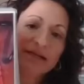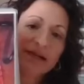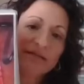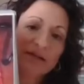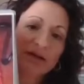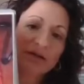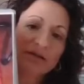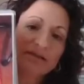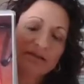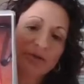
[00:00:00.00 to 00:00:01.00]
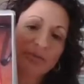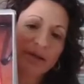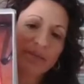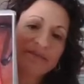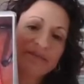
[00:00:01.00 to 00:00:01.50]
and then all his little
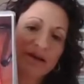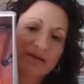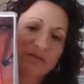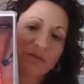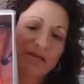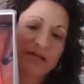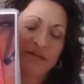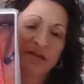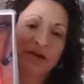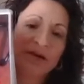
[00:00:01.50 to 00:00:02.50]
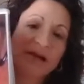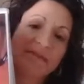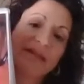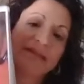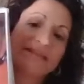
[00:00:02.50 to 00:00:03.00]
baby socks went in there.
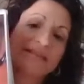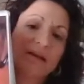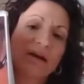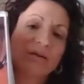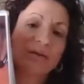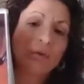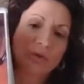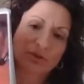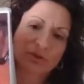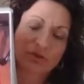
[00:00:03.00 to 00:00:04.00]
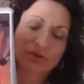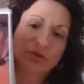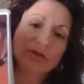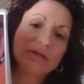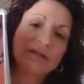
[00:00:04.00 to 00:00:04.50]
And then as he got
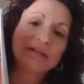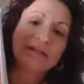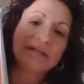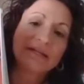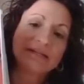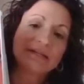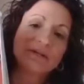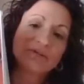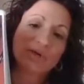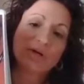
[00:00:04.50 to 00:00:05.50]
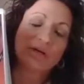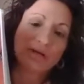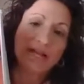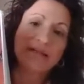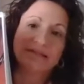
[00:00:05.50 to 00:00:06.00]
older, his
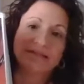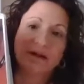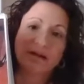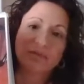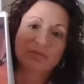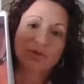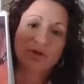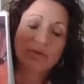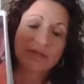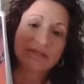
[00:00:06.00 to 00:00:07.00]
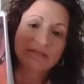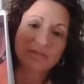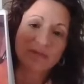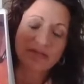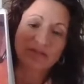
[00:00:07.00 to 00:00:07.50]
underwear and his socks would go in his
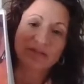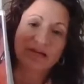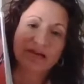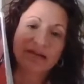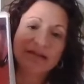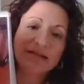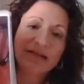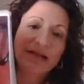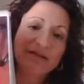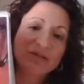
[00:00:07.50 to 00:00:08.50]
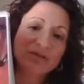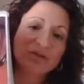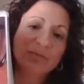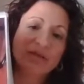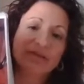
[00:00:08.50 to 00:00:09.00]
mesh sack. And then you
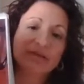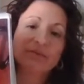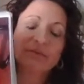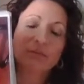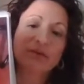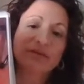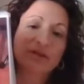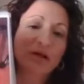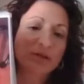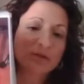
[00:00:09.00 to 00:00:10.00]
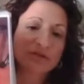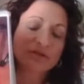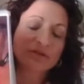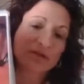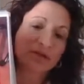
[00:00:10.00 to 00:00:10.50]
could pick them with the
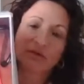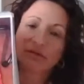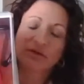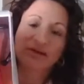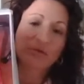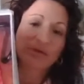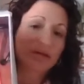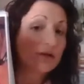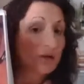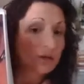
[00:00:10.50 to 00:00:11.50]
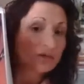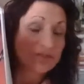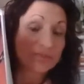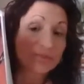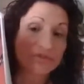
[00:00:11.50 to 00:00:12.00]
colors. You can have with like a colored
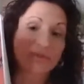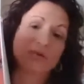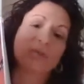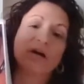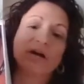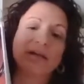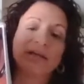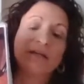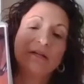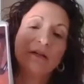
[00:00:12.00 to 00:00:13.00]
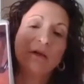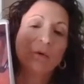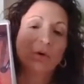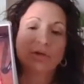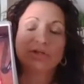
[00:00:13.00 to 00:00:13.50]
zipper if you want,
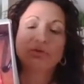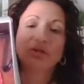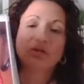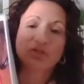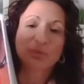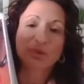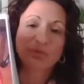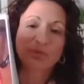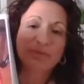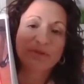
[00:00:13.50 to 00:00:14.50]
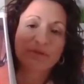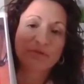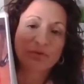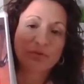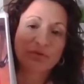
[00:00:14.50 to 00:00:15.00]
or you can just put a ribbon
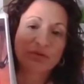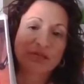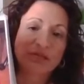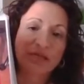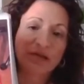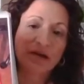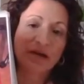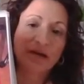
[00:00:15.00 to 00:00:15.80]
through the,